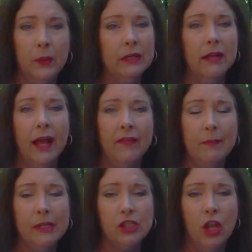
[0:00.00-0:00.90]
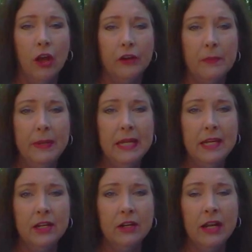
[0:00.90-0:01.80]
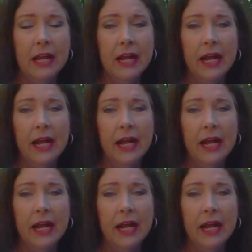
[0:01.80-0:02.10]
we don't have that much longer to be here,